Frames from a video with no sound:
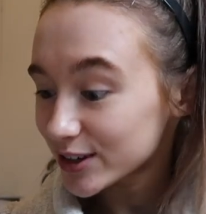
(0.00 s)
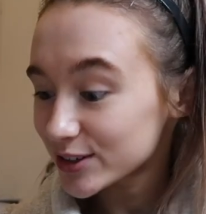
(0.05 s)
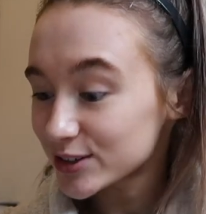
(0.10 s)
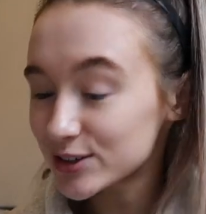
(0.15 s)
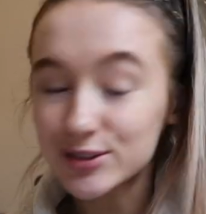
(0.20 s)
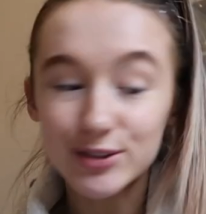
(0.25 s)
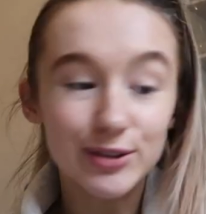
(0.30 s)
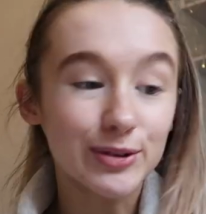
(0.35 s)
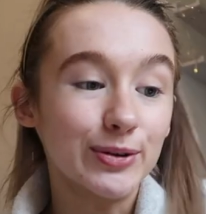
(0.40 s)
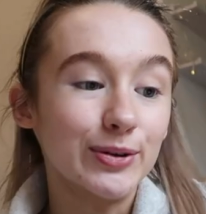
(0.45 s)

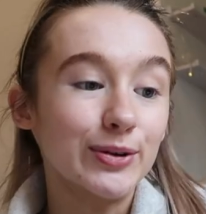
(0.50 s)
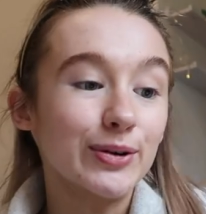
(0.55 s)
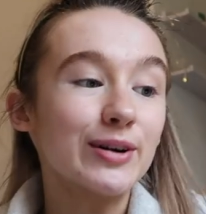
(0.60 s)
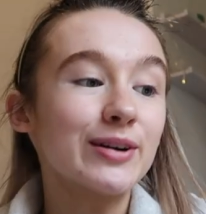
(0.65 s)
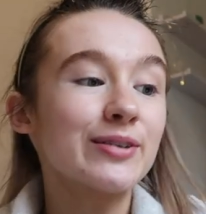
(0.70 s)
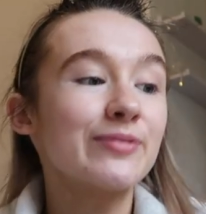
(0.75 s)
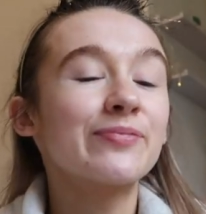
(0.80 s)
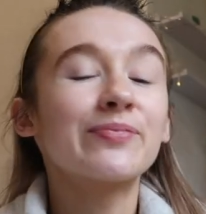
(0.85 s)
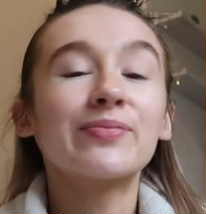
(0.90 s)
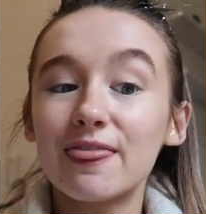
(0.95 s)

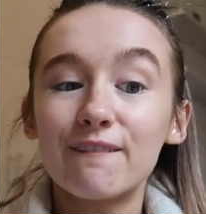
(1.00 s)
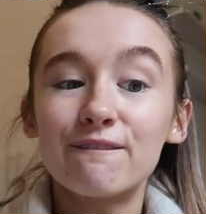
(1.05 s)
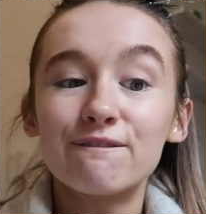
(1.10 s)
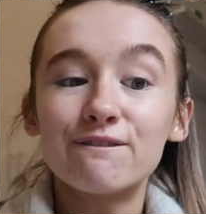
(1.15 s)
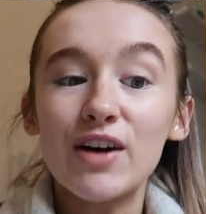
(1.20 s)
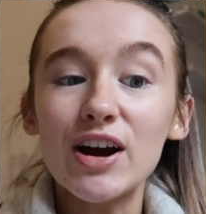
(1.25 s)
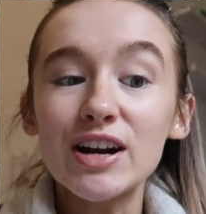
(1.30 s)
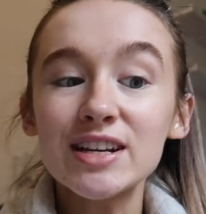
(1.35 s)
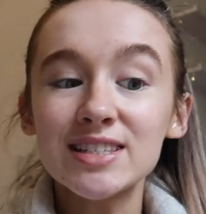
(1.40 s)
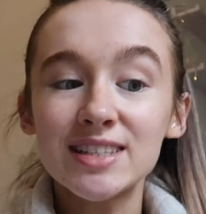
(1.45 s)
So the
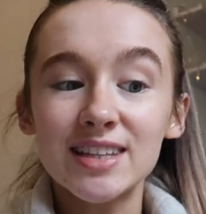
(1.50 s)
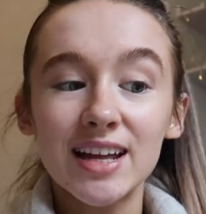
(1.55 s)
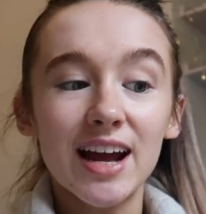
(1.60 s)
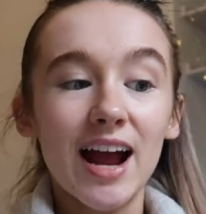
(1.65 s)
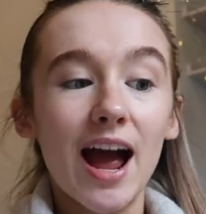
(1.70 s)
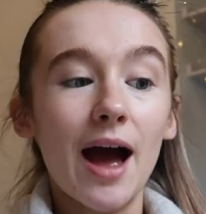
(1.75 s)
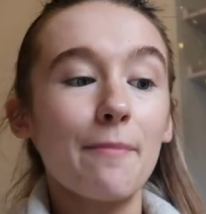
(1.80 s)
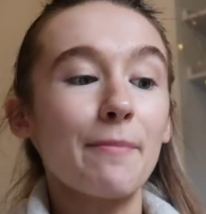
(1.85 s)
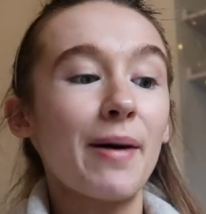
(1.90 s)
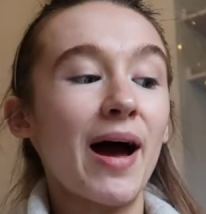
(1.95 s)
first
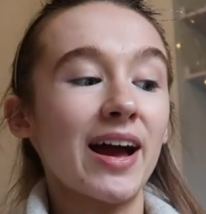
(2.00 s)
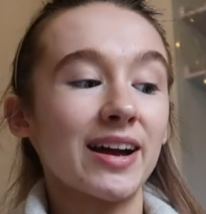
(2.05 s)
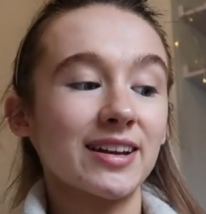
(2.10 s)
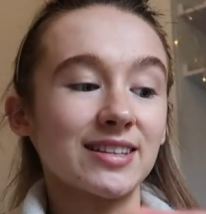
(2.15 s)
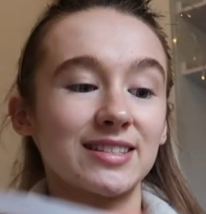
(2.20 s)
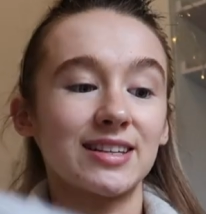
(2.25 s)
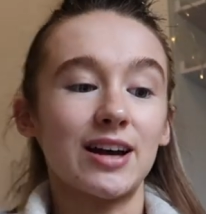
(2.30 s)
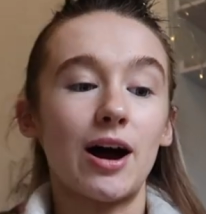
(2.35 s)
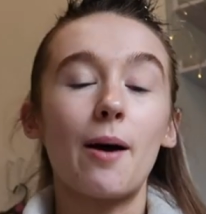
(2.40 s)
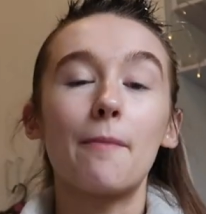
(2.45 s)
thing I
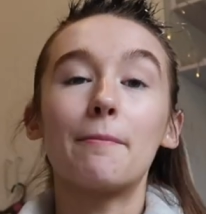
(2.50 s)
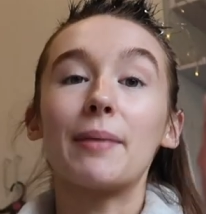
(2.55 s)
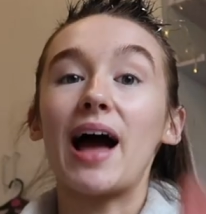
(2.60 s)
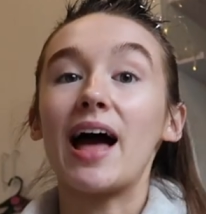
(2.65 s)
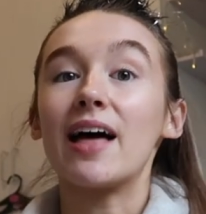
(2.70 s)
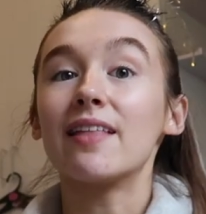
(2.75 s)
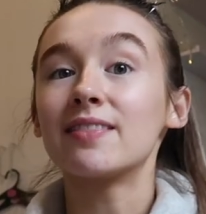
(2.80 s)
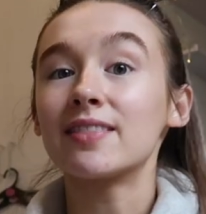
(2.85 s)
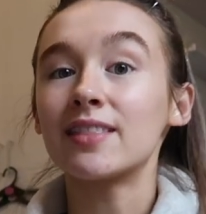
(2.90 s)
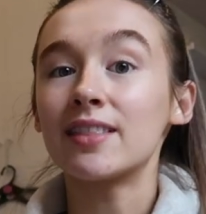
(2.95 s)
picked up
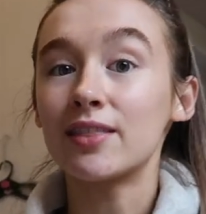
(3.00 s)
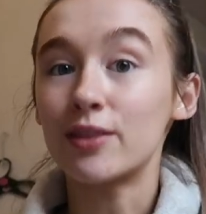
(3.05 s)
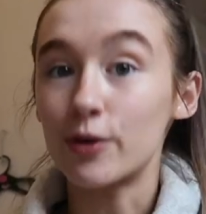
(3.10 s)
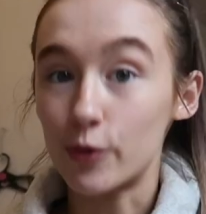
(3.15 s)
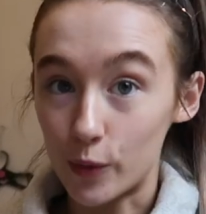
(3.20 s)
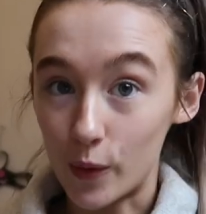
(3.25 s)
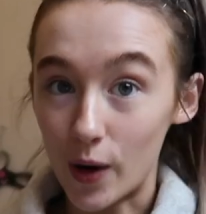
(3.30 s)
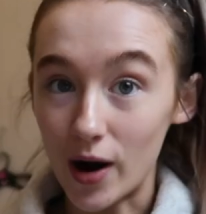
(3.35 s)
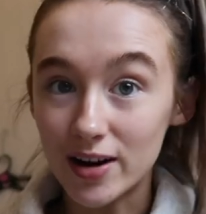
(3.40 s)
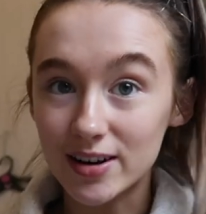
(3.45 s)
in the
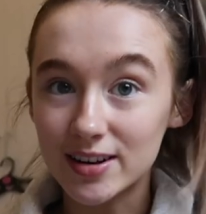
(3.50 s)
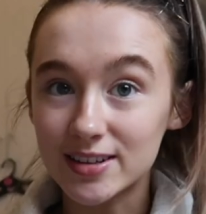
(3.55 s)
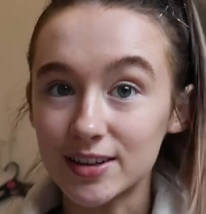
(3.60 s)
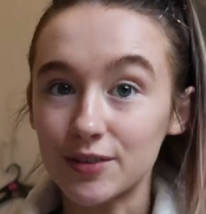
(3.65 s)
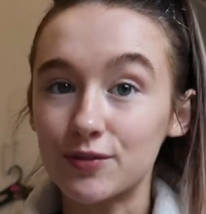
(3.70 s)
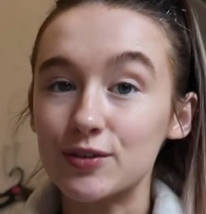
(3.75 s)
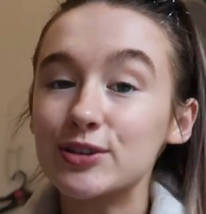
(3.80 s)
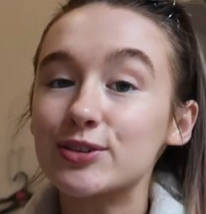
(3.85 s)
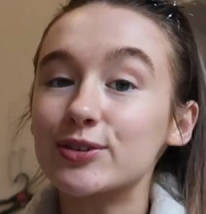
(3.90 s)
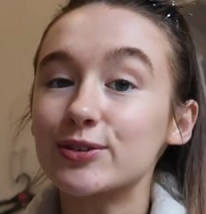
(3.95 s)
works,
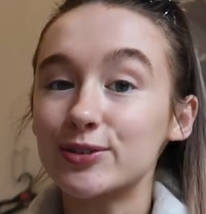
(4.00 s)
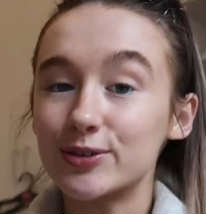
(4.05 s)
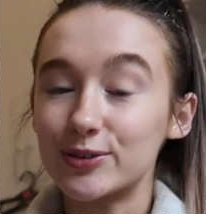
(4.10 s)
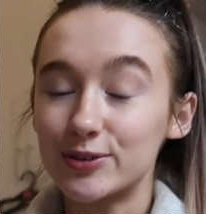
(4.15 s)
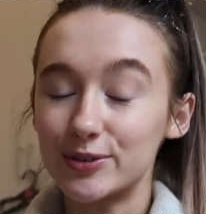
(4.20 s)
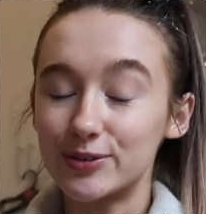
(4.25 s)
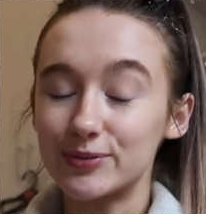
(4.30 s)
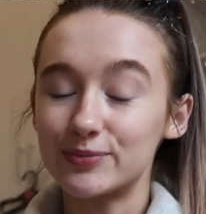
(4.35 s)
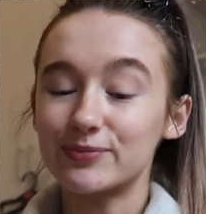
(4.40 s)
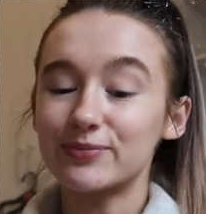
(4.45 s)
if you don't
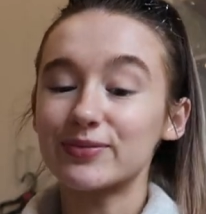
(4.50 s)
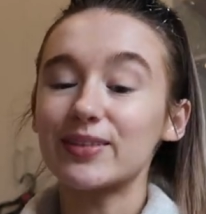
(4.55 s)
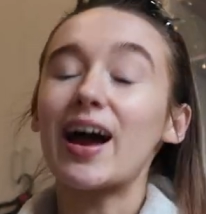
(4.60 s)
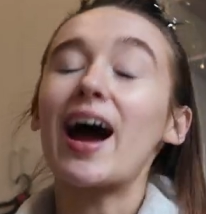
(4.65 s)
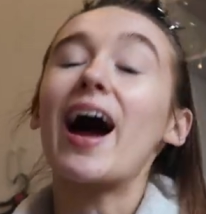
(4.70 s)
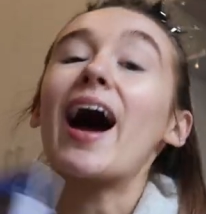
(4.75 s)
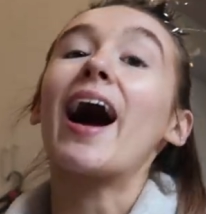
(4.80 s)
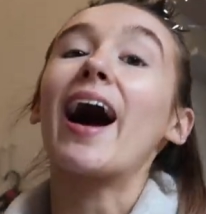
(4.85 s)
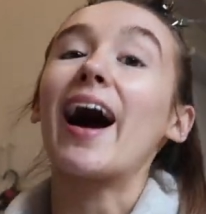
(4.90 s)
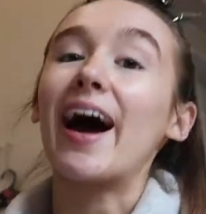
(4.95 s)
know,
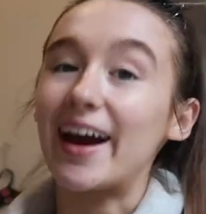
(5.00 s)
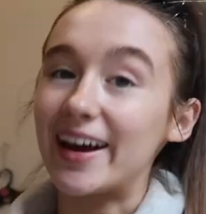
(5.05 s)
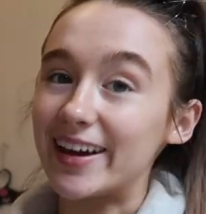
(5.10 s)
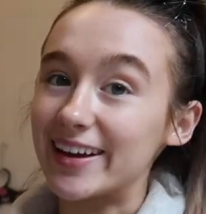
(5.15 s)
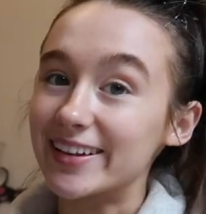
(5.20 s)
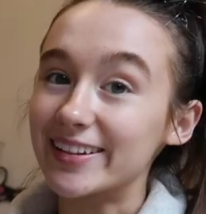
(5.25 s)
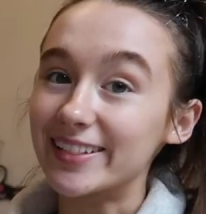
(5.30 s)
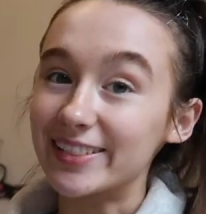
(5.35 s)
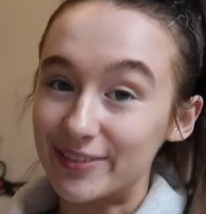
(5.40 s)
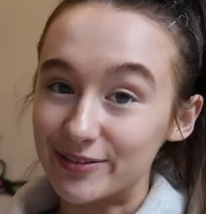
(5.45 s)

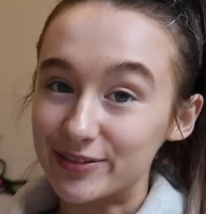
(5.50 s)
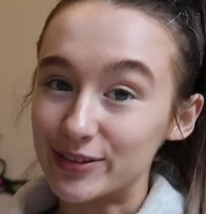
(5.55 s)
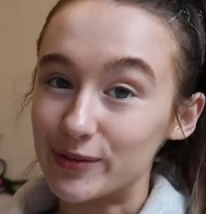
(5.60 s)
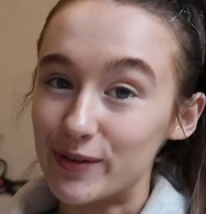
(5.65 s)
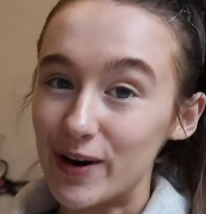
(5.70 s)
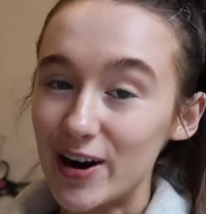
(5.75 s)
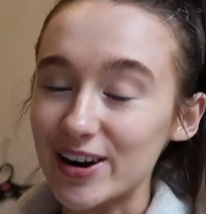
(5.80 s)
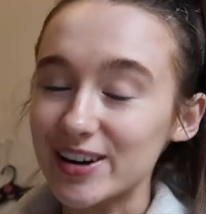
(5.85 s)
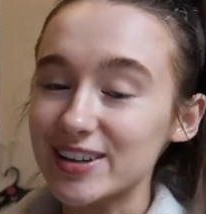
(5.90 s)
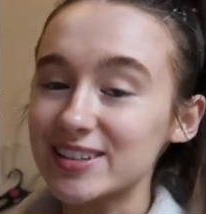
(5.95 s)
I love the
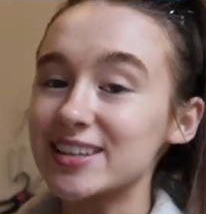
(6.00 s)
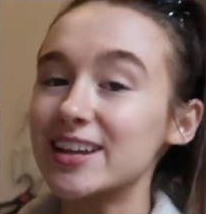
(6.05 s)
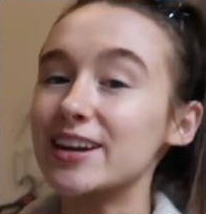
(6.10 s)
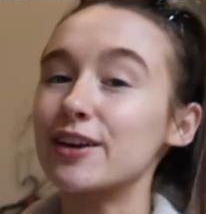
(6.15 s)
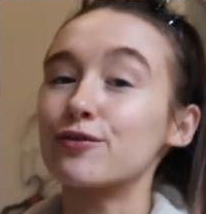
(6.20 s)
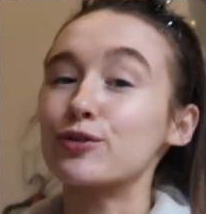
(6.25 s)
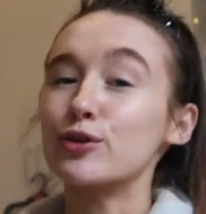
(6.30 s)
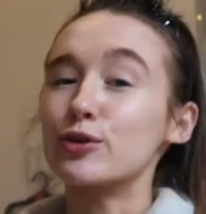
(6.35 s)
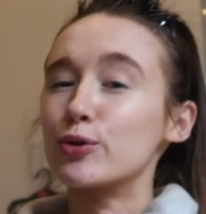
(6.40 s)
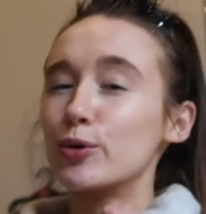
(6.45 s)
works, and
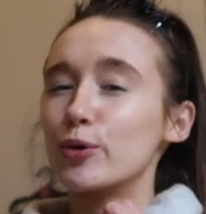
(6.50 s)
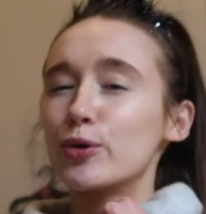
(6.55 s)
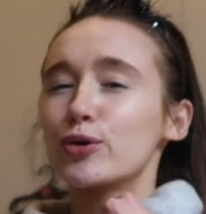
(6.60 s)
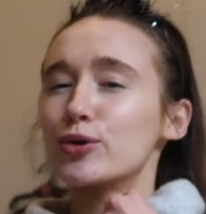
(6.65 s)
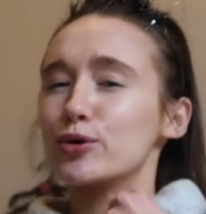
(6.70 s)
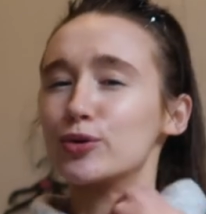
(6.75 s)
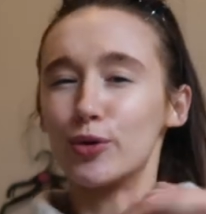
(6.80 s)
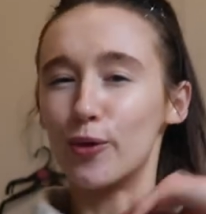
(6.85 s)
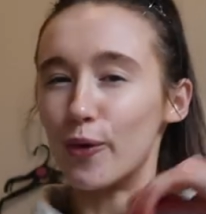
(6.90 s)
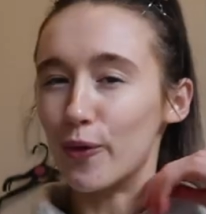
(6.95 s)
if you know,
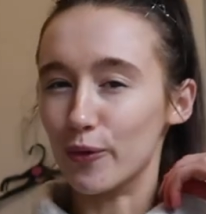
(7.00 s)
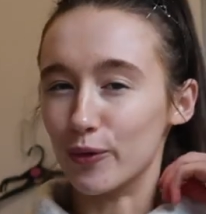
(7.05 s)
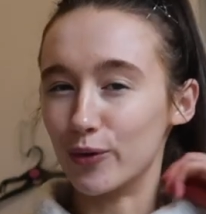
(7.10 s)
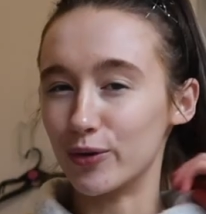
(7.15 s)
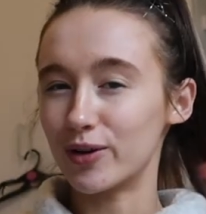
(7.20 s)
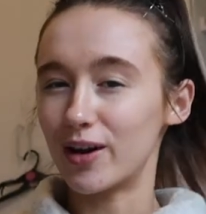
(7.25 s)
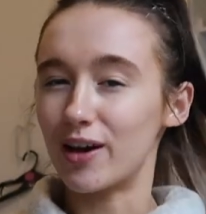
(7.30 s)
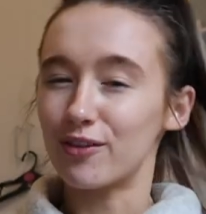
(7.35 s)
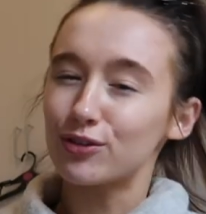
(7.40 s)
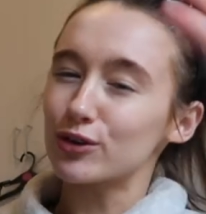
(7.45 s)
you know.
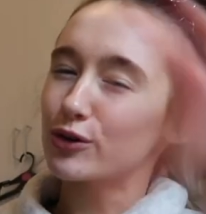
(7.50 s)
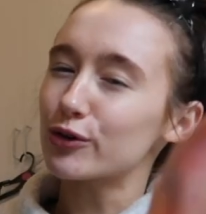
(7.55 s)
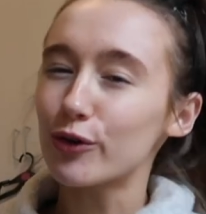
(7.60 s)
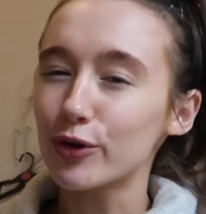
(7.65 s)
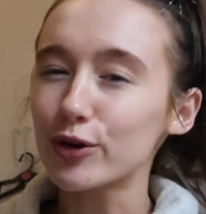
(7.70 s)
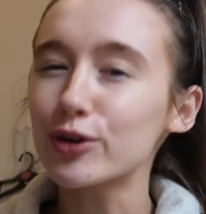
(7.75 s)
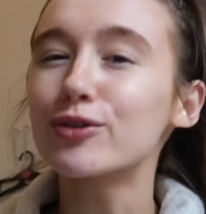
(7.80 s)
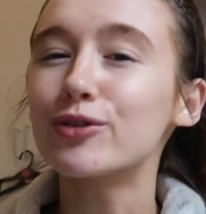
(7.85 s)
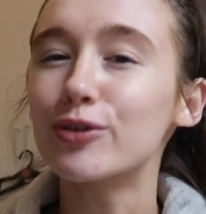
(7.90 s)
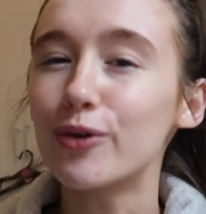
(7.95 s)
If you know,
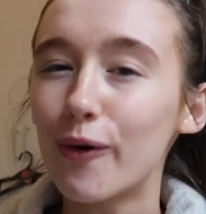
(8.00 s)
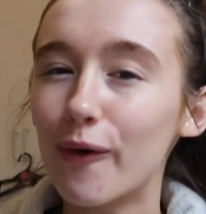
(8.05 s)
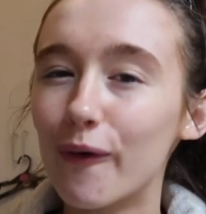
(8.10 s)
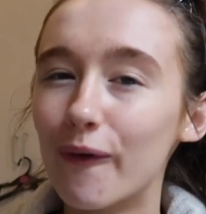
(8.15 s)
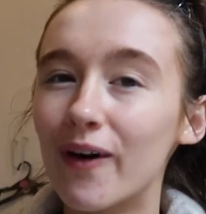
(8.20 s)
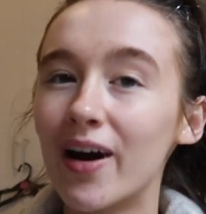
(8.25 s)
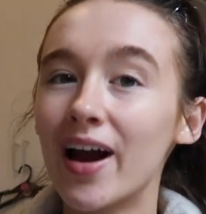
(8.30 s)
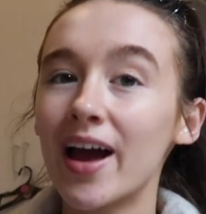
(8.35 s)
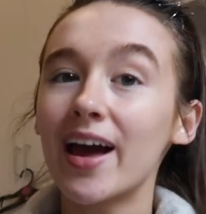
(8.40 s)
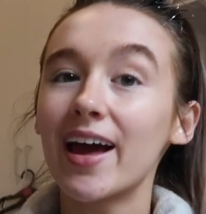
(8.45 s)
you
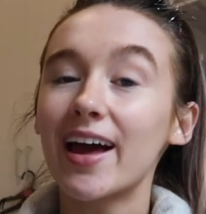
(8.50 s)
know.